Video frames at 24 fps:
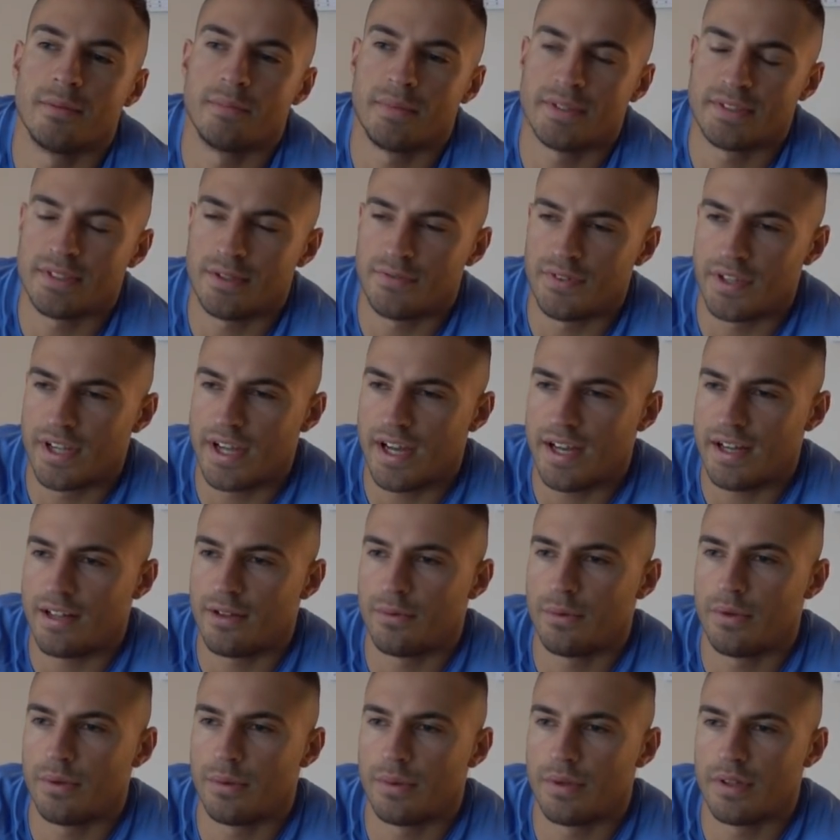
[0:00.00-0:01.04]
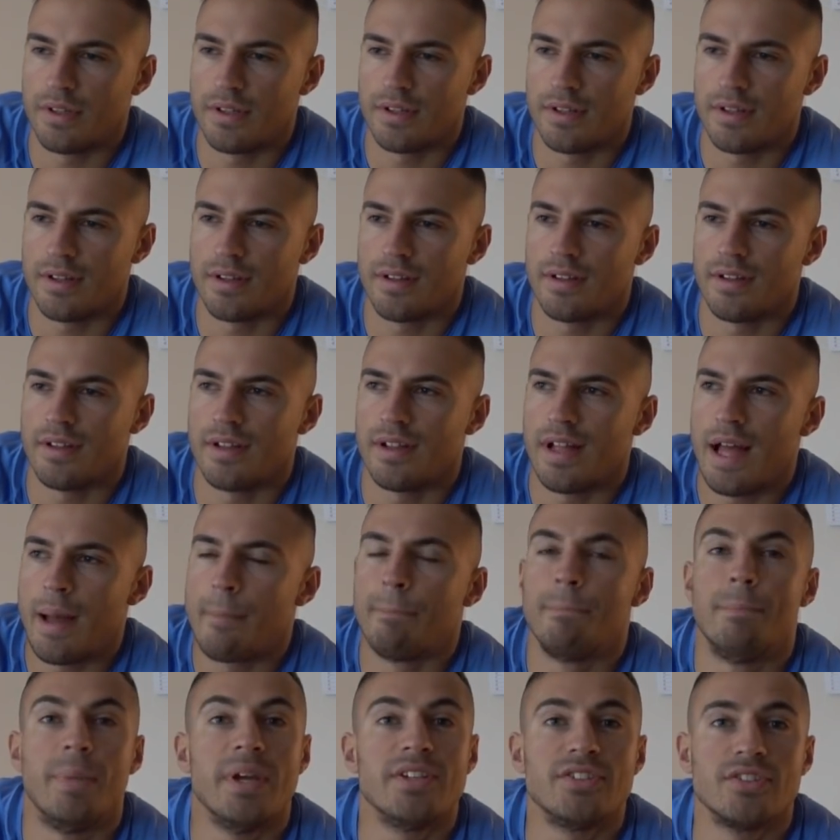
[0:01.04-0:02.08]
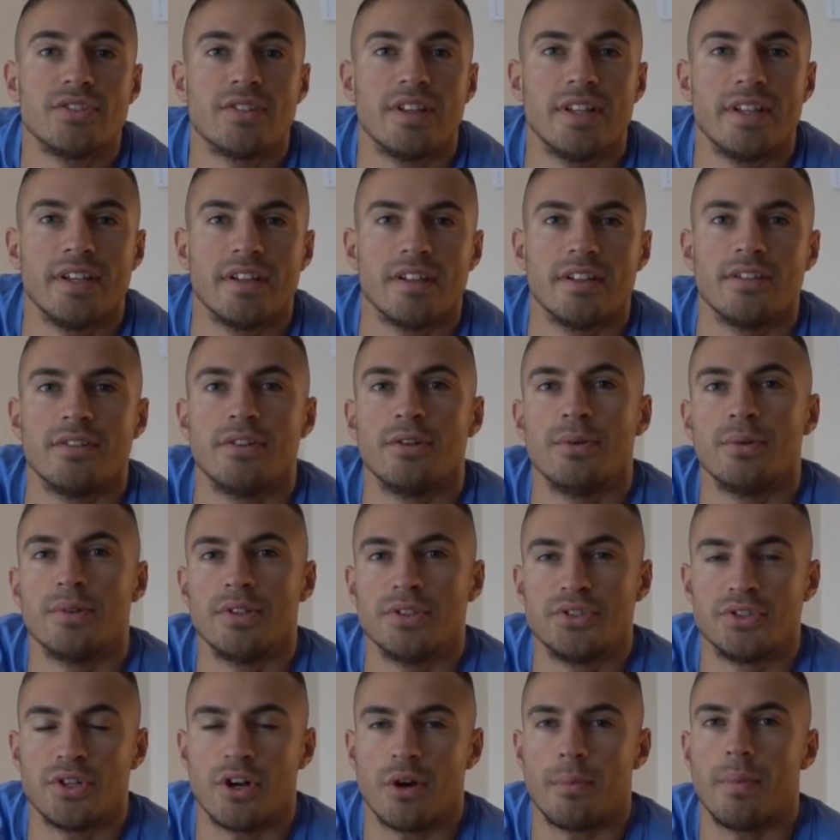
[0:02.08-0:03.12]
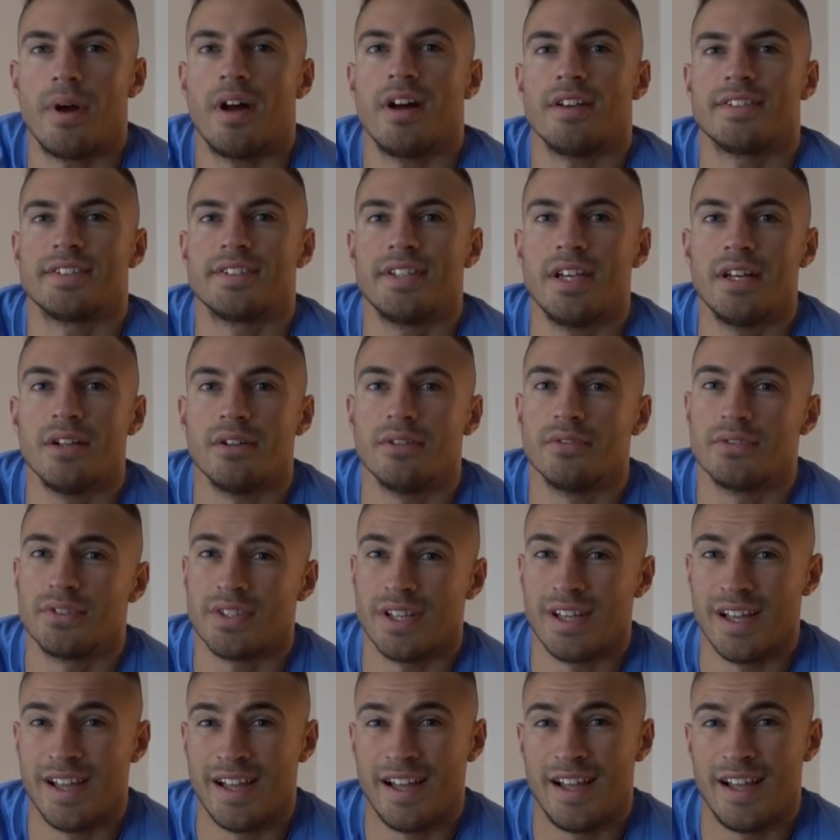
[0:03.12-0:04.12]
Myself and Kyle, we were ambitiously going to do the job ourselves,